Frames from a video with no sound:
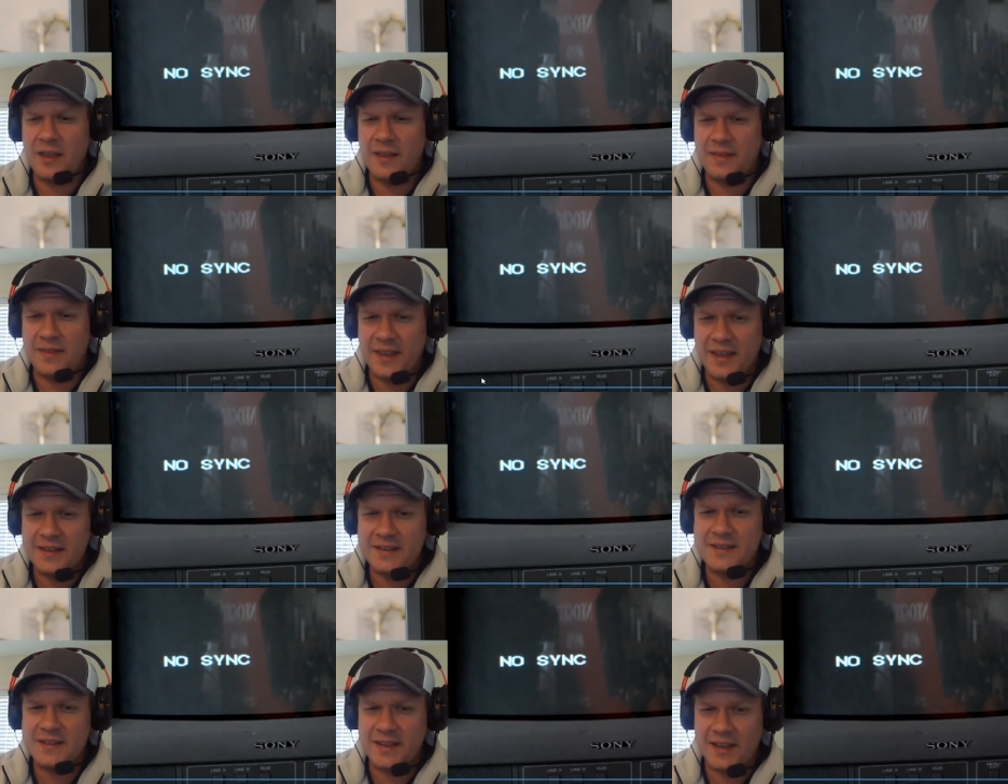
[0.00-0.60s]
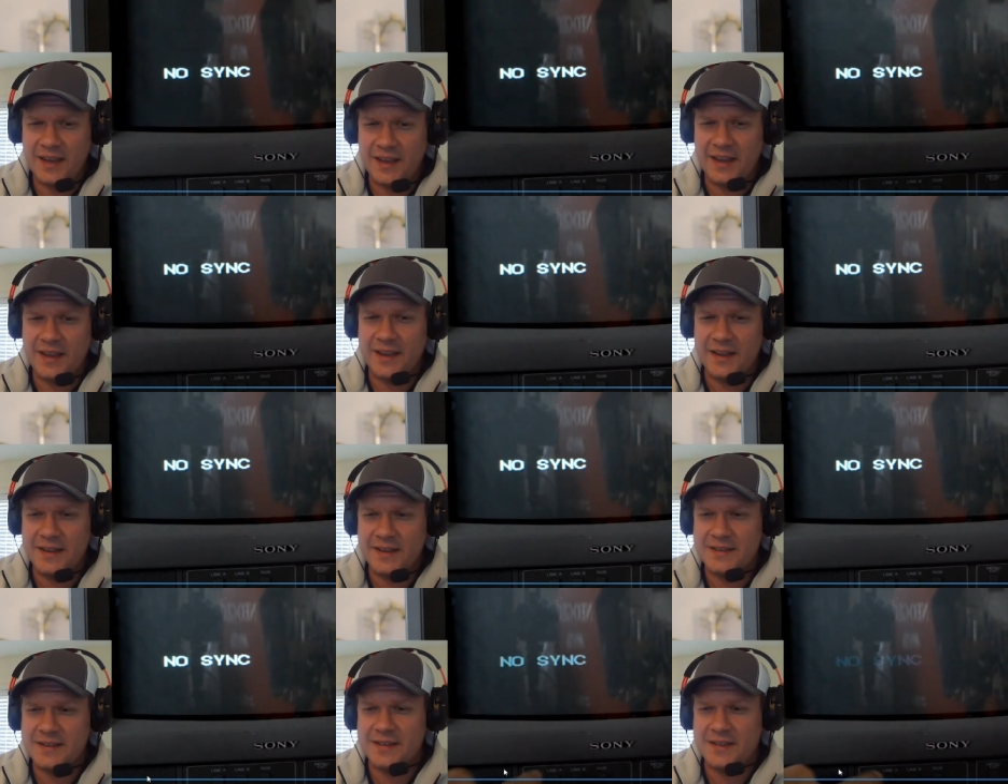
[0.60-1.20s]
this
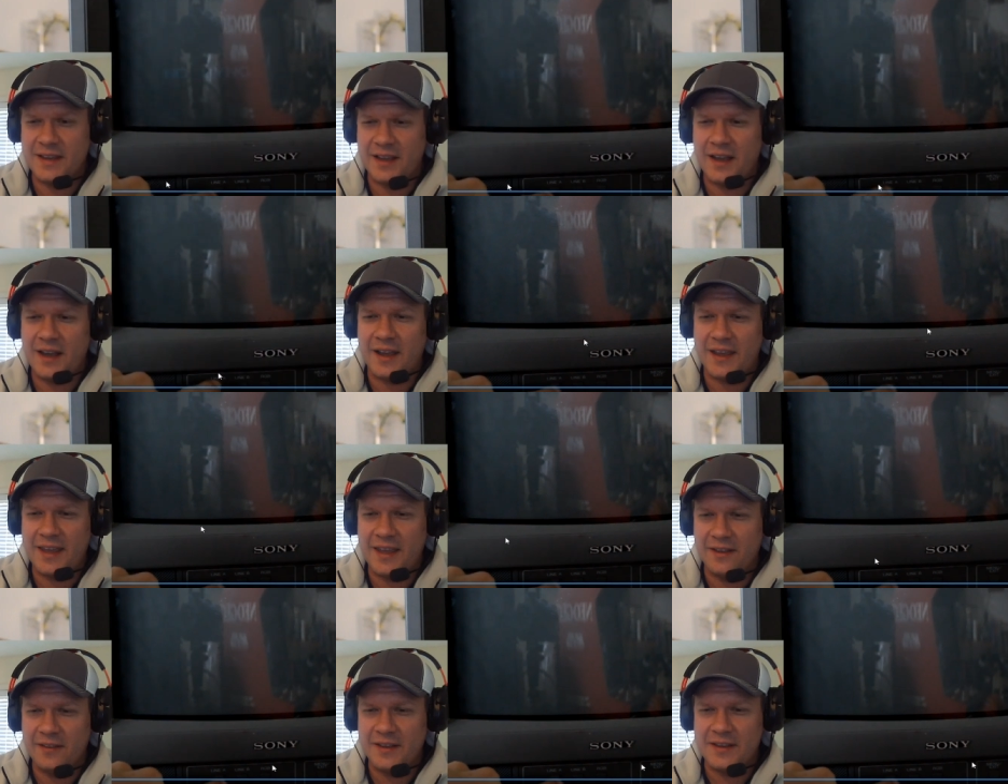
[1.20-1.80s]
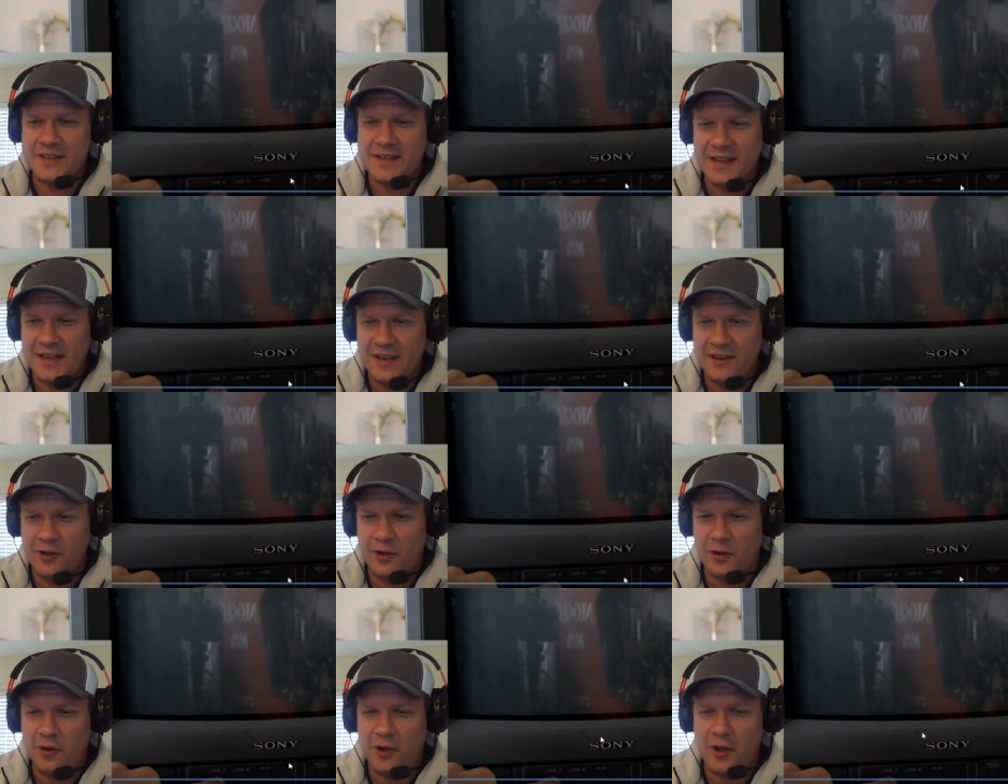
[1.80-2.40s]
is the Achilles
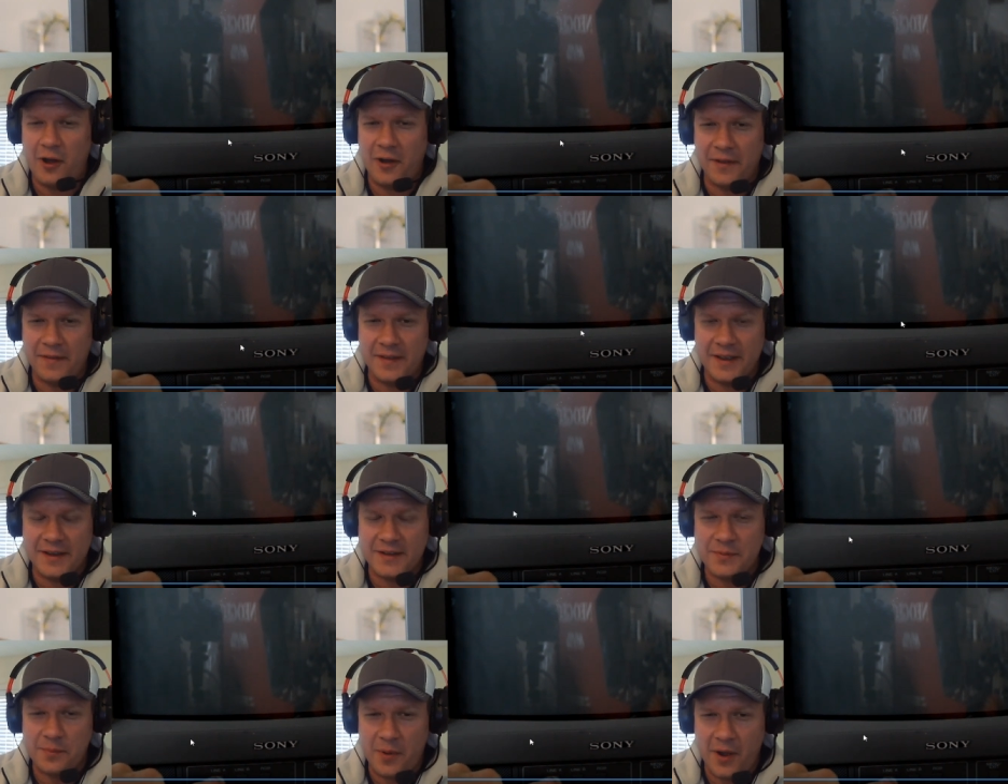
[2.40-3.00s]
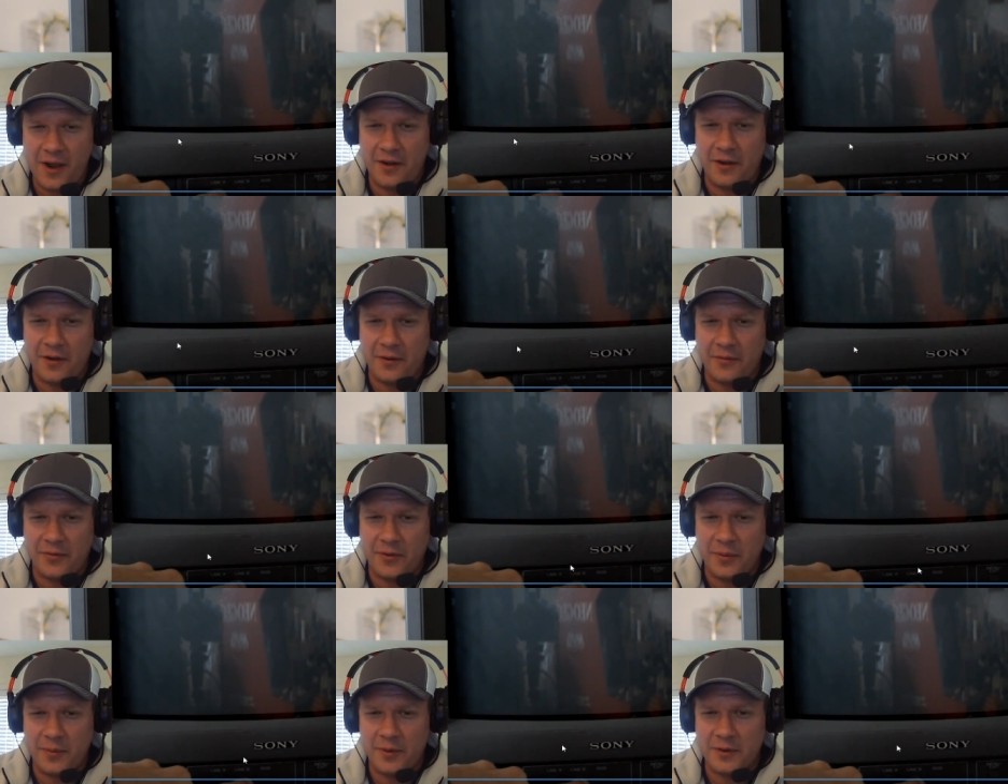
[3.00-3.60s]
heel on this monitor
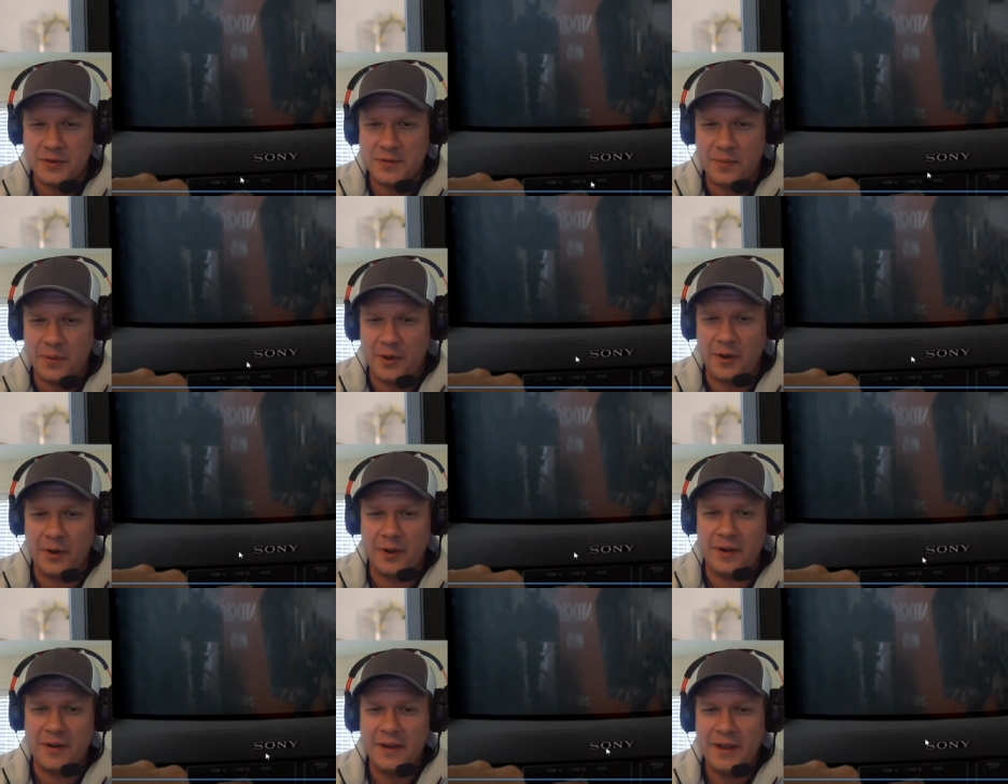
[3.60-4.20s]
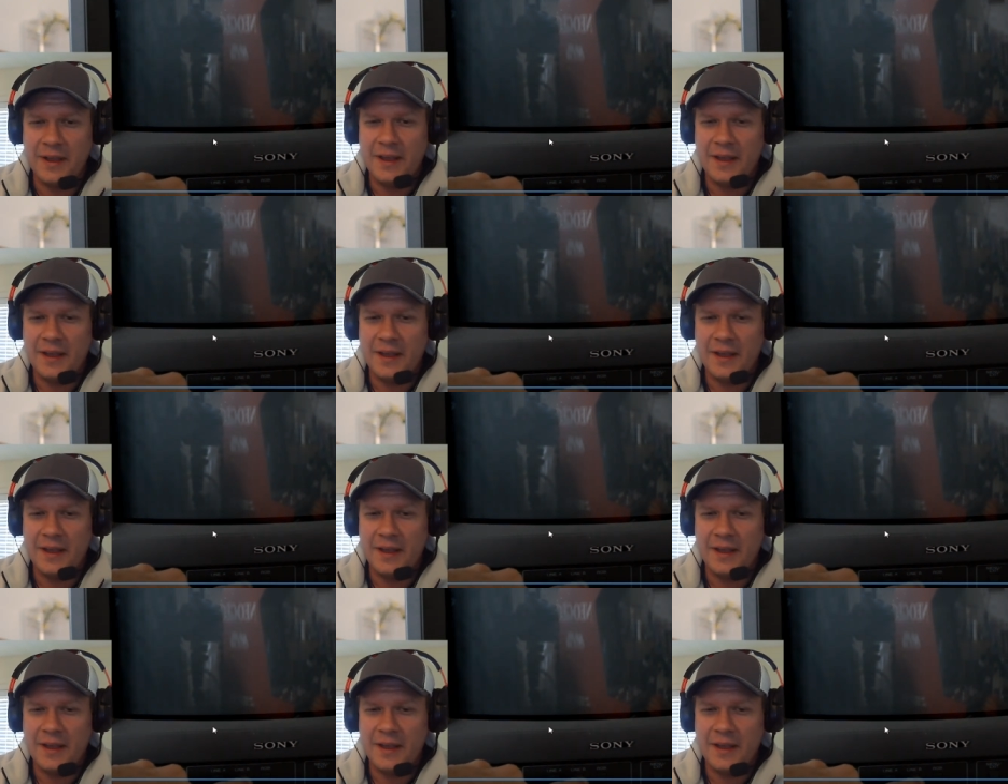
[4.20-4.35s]
for the most part.